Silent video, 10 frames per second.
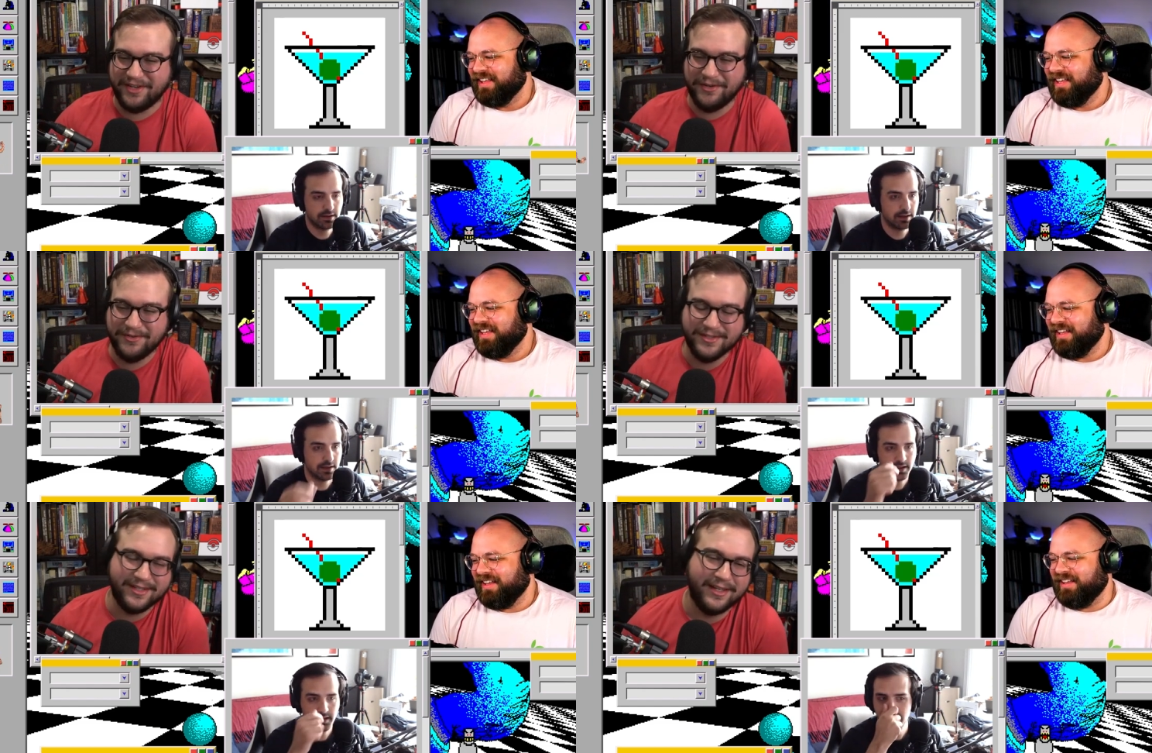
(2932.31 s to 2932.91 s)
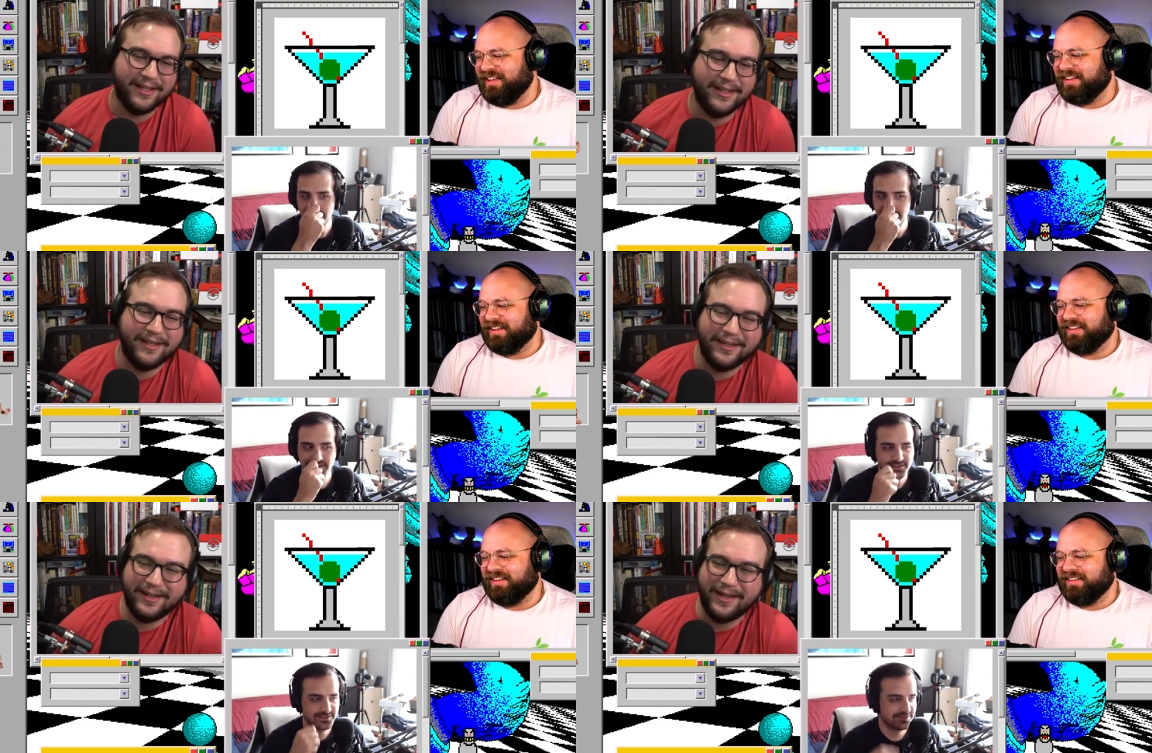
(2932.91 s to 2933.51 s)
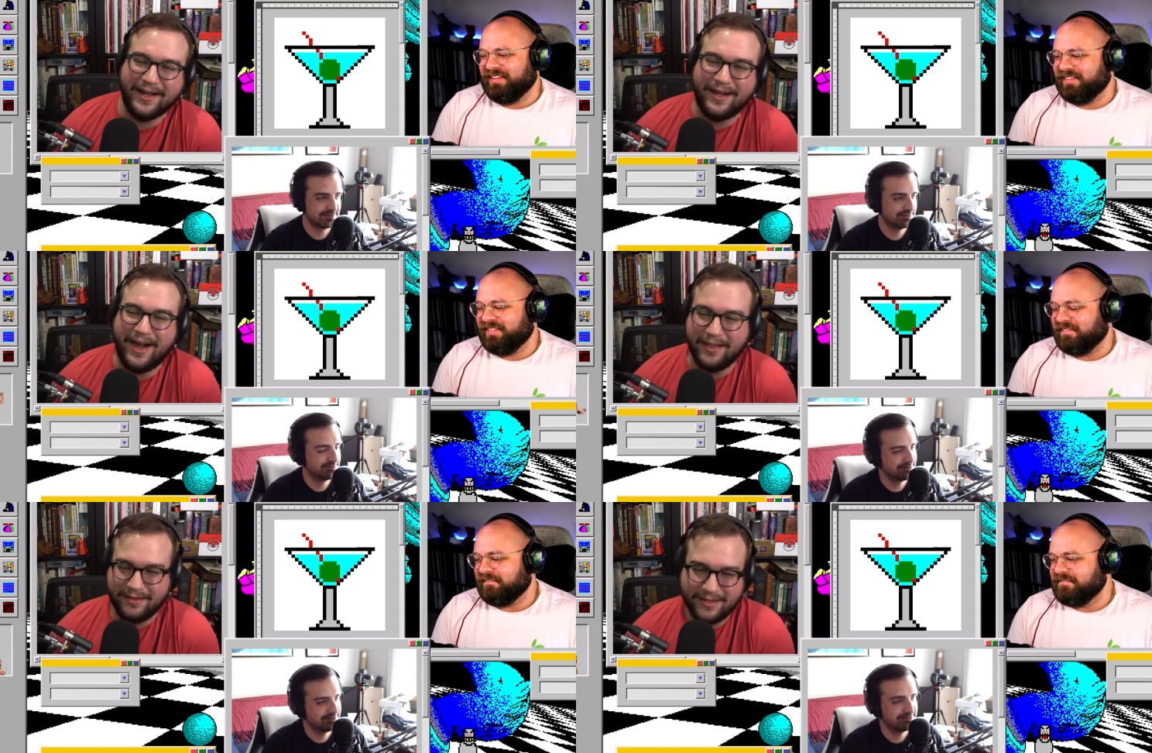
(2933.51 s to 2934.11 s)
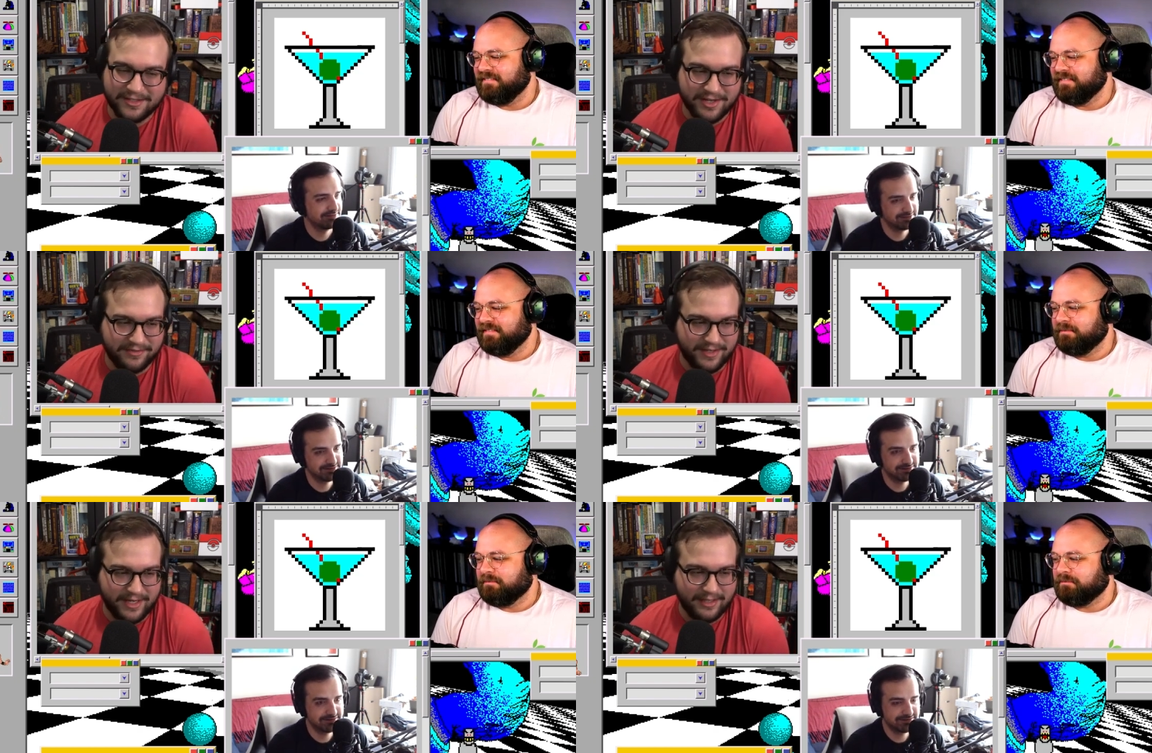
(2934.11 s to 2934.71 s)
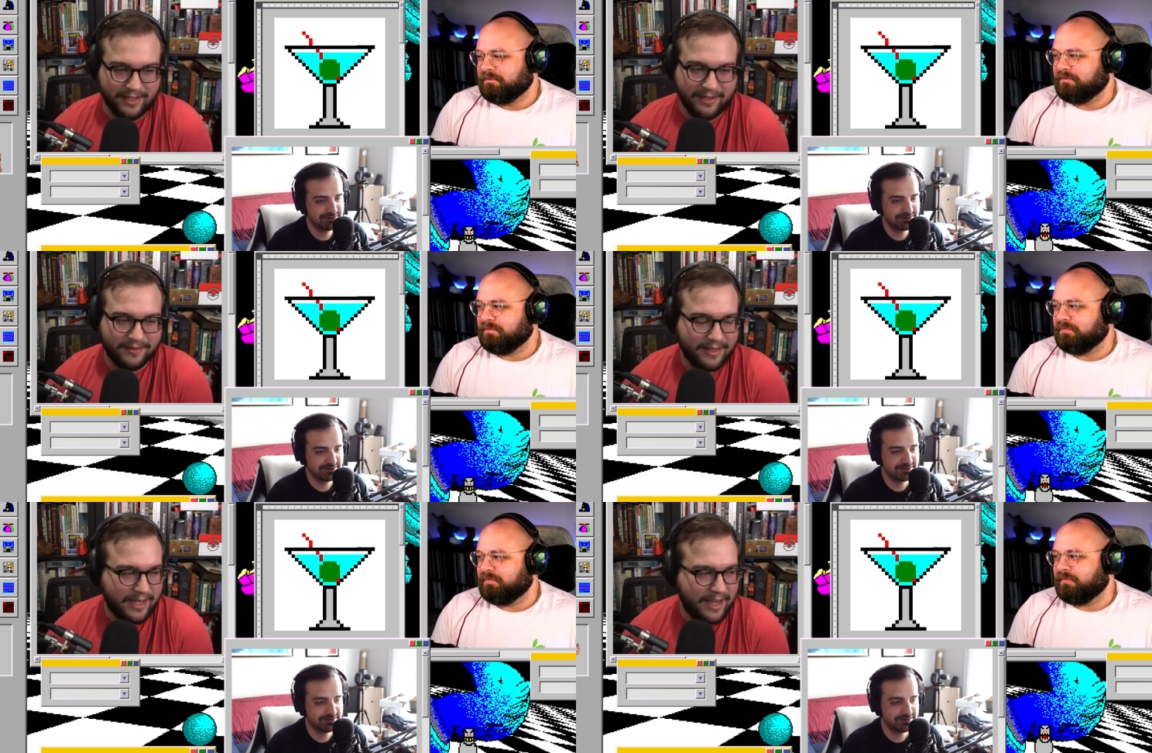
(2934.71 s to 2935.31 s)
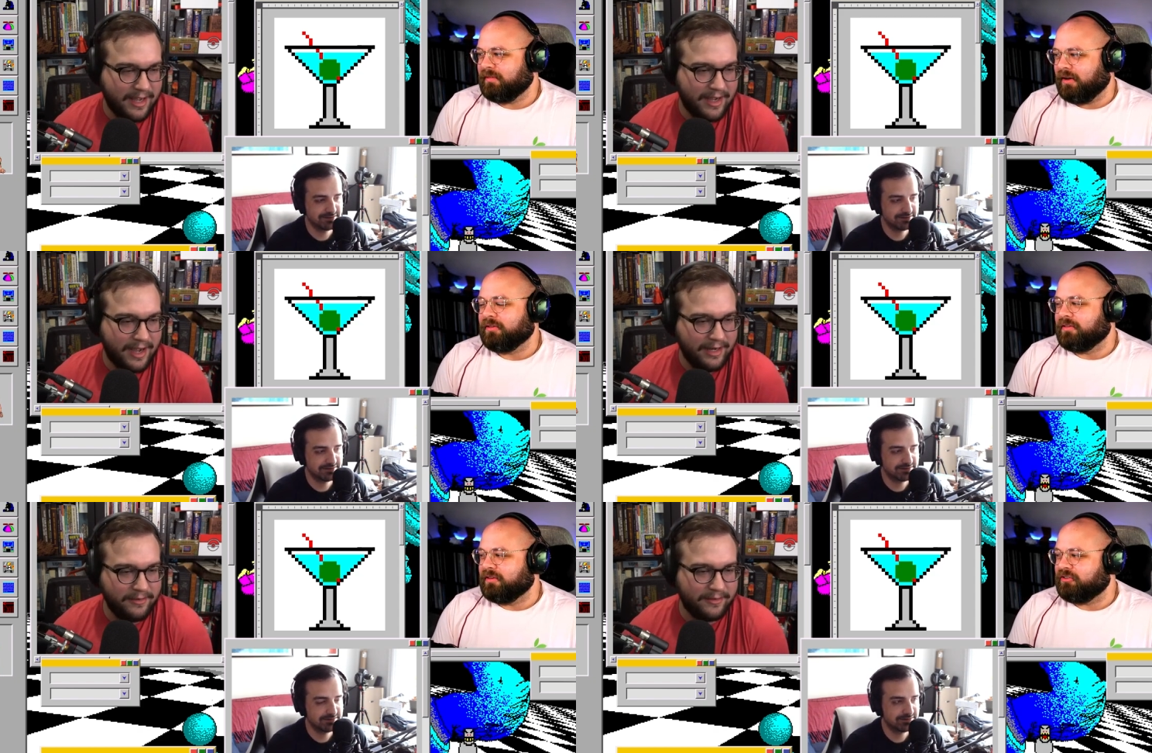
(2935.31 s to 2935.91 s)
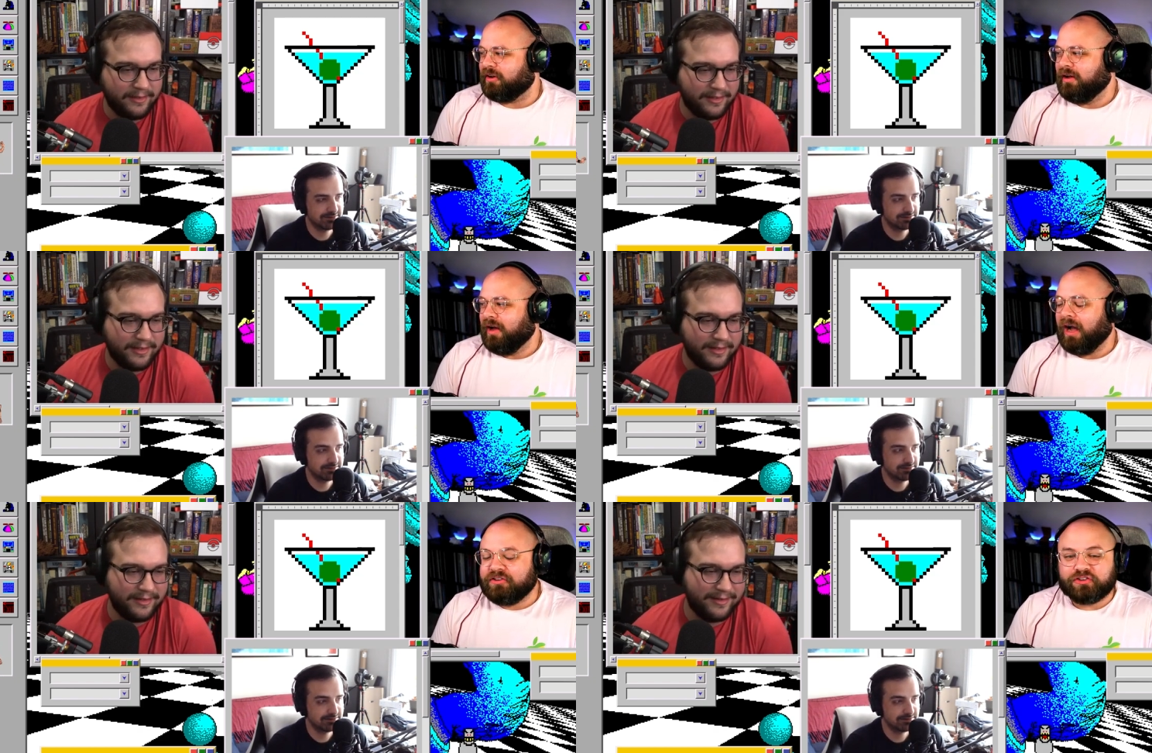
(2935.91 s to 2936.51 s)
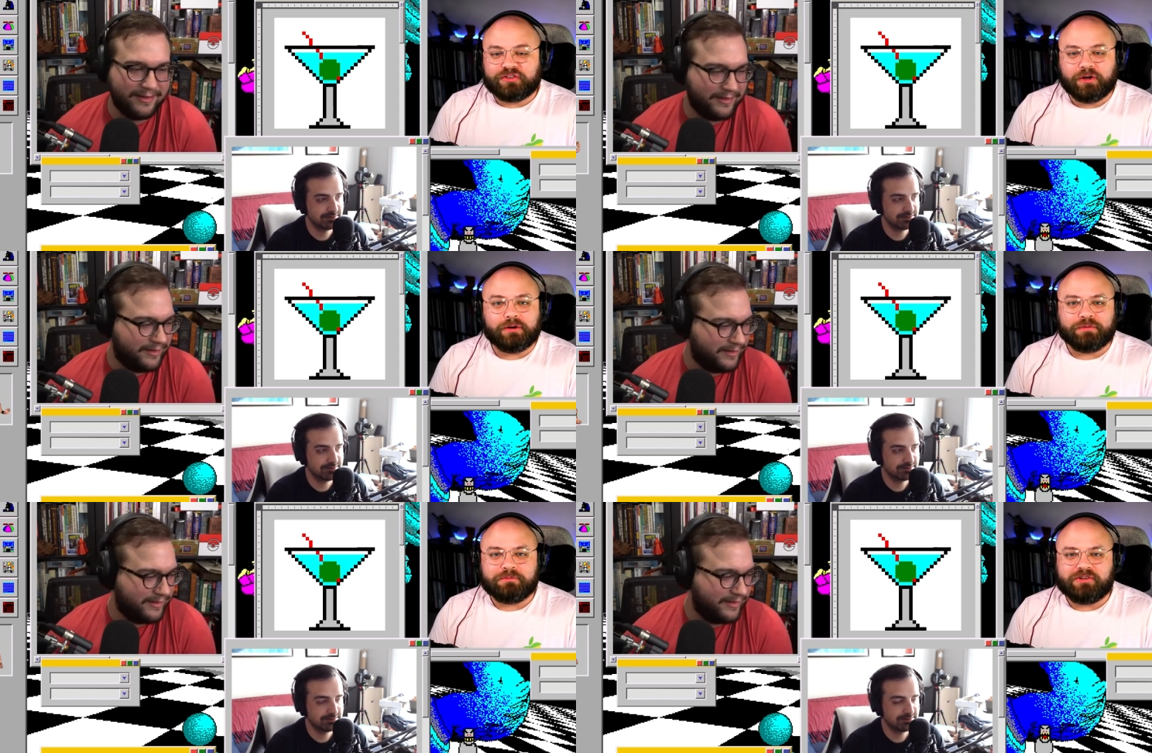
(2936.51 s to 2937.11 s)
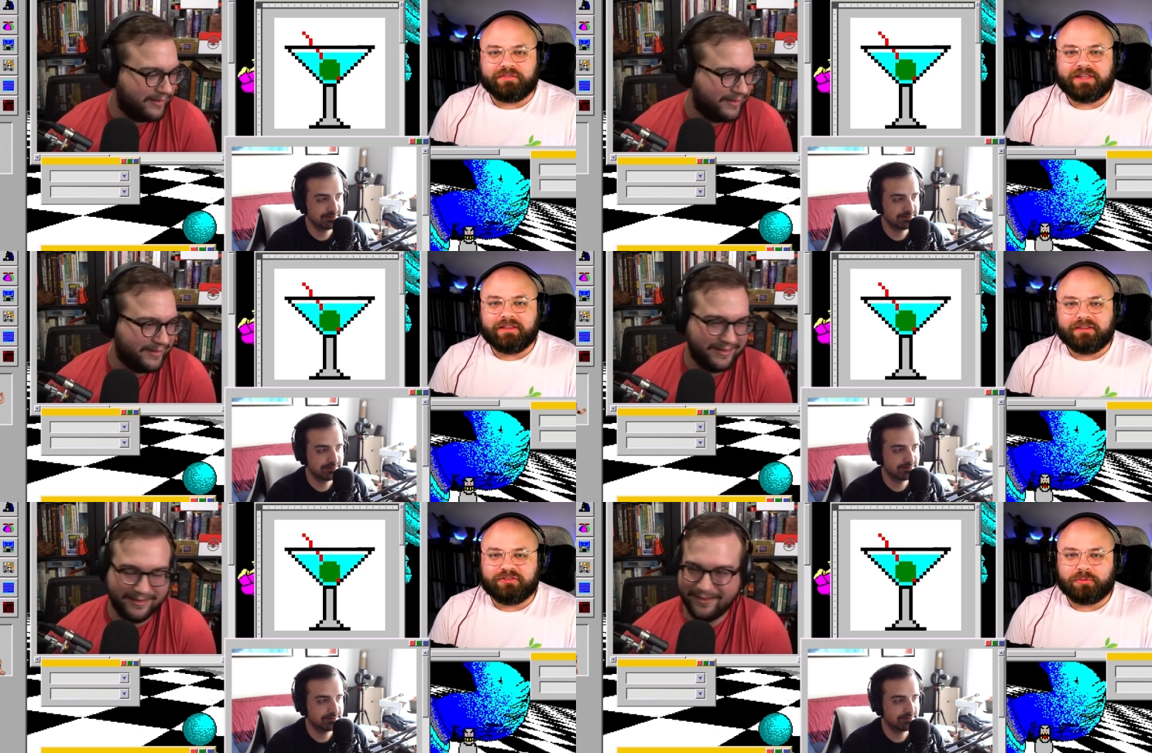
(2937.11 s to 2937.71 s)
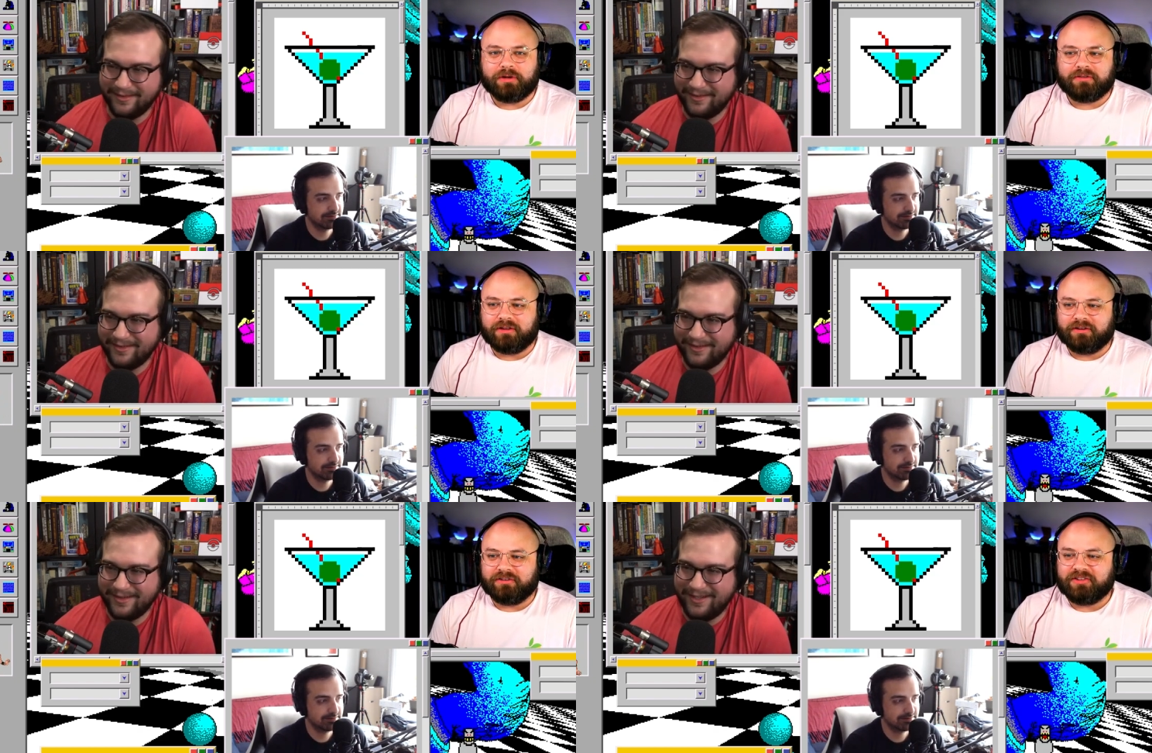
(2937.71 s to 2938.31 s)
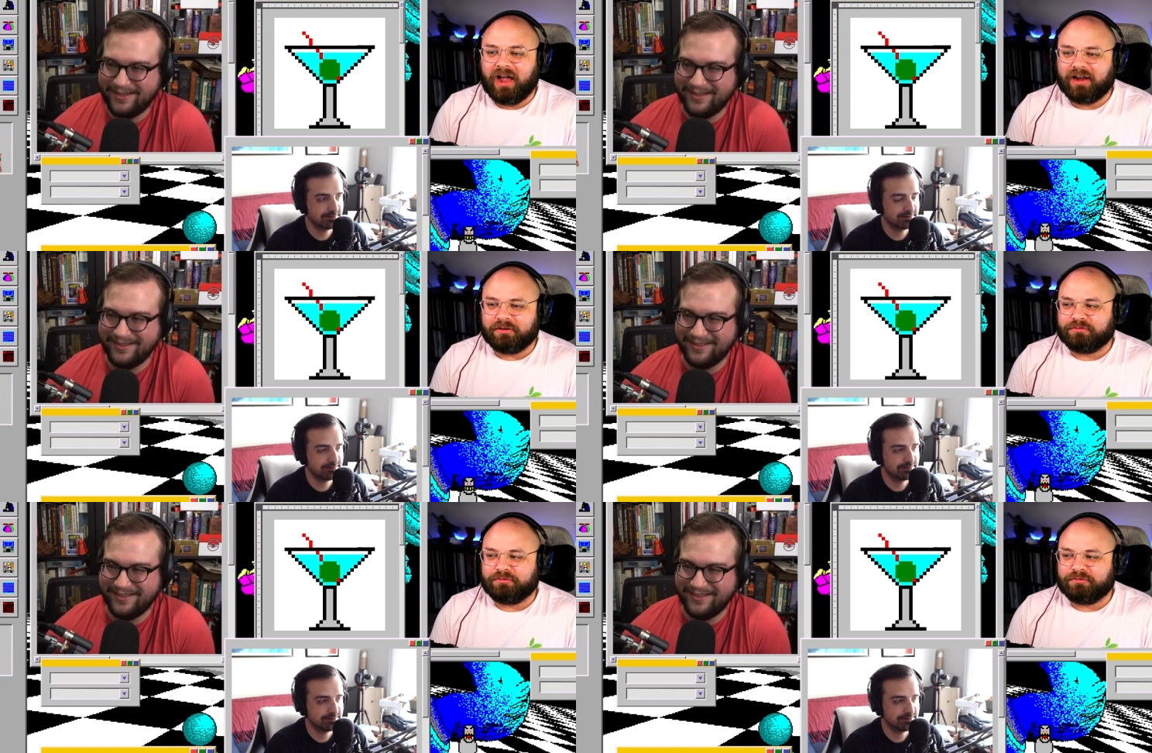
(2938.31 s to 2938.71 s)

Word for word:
Speaker 1: news, uh, other than Jeff Keighley.
Speaker 2: Uh, I, other than Jeff, I just heard from Jeff Keighley's Twitter that your